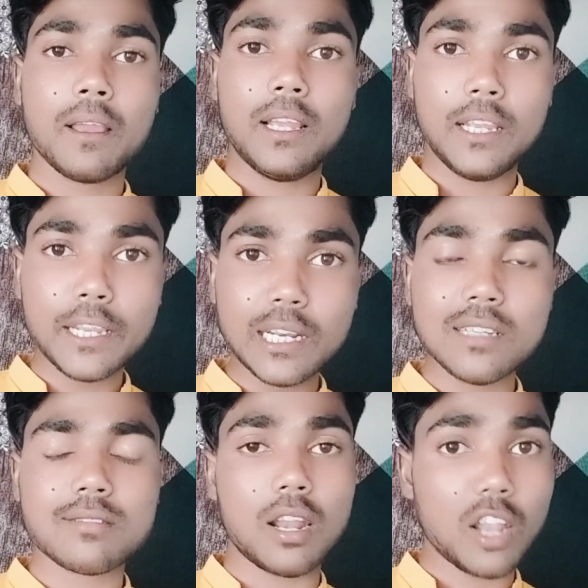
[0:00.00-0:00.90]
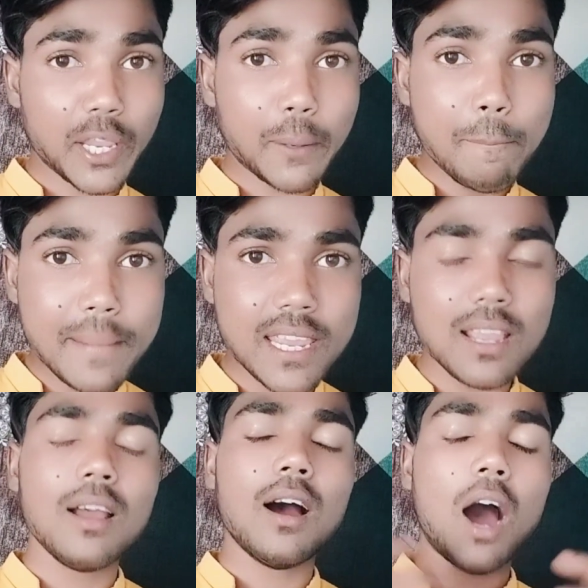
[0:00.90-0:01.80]
English like me,
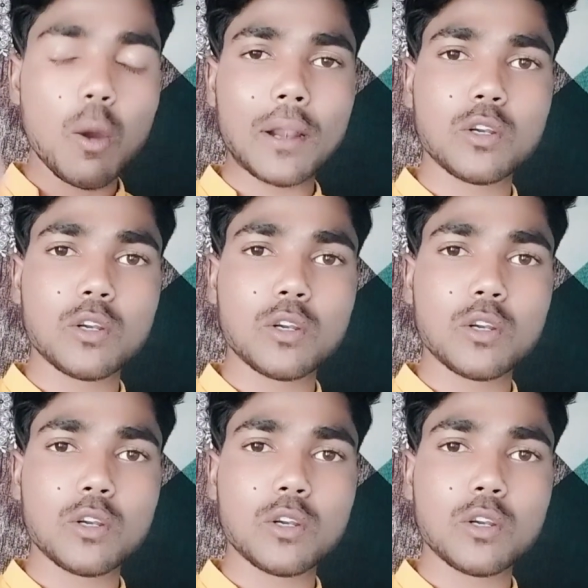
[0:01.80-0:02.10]
I want